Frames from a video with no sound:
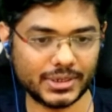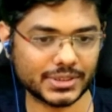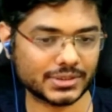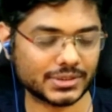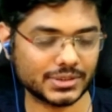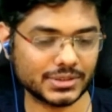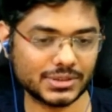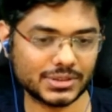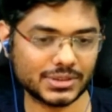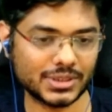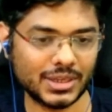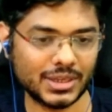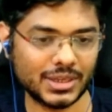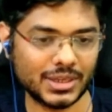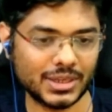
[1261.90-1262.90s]
success,
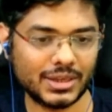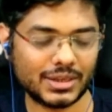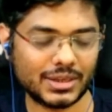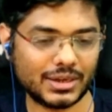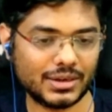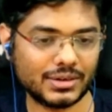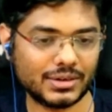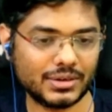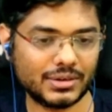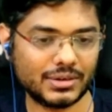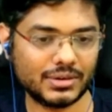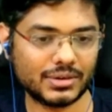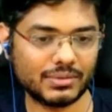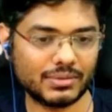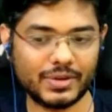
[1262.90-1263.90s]

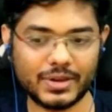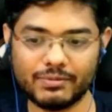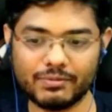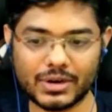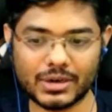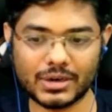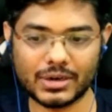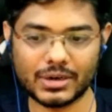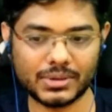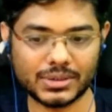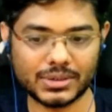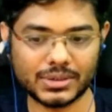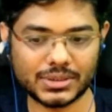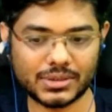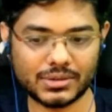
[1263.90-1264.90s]
and when one
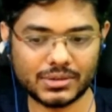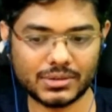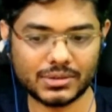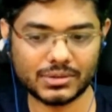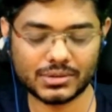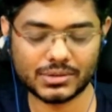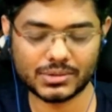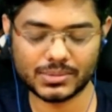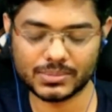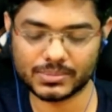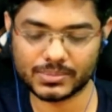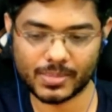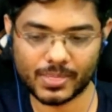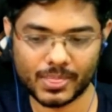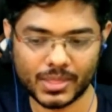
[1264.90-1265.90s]
person
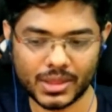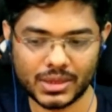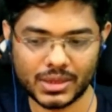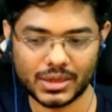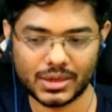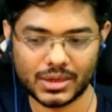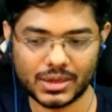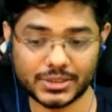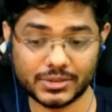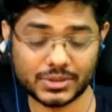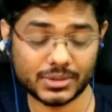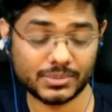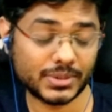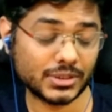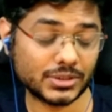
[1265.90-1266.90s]
achieves
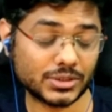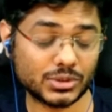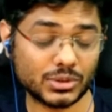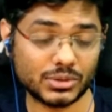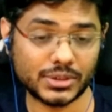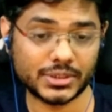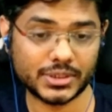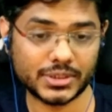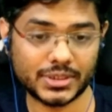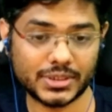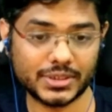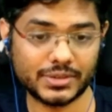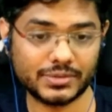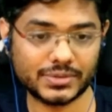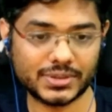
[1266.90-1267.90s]
something astonishing,
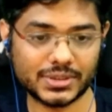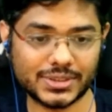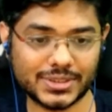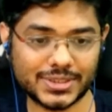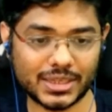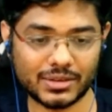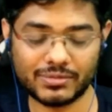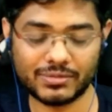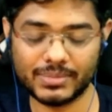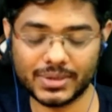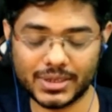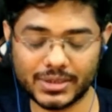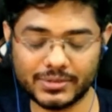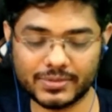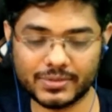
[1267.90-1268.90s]
it gives the
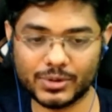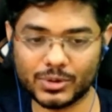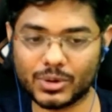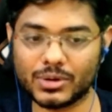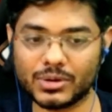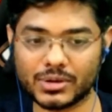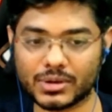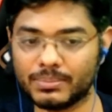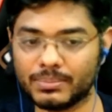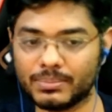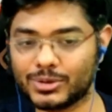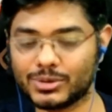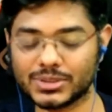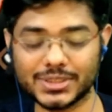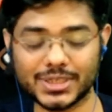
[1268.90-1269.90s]
self-belief, not
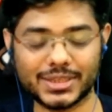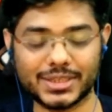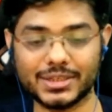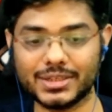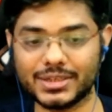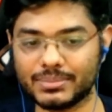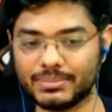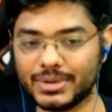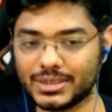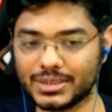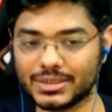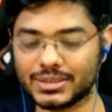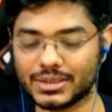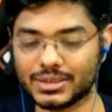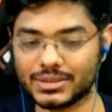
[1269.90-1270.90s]
because they think they're better
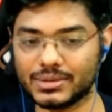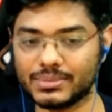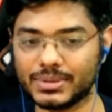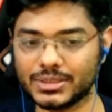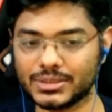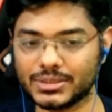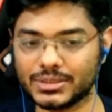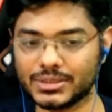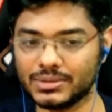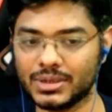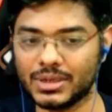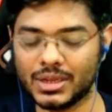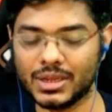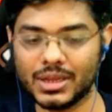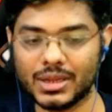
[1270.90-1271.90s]
than the other person,
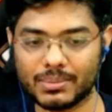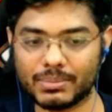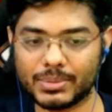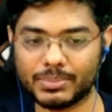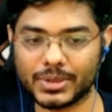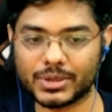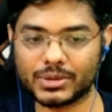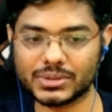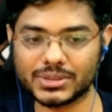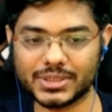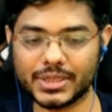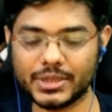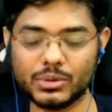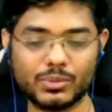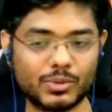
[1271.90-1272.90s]
but because
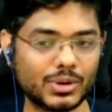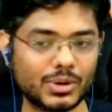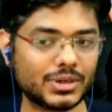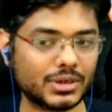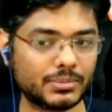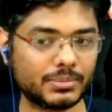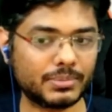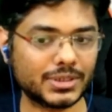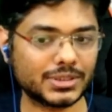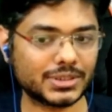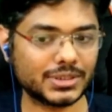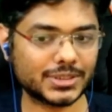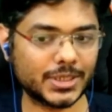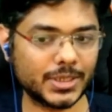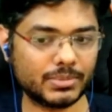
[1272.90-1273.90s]
they know what that
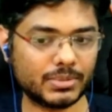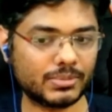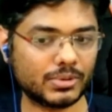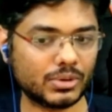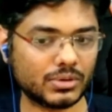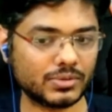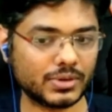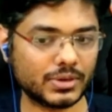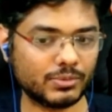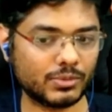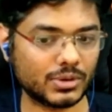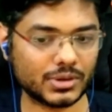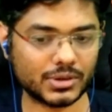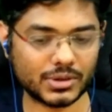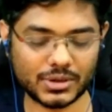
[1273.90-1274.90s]
person is capable of and
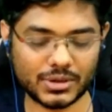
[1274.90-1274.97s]
what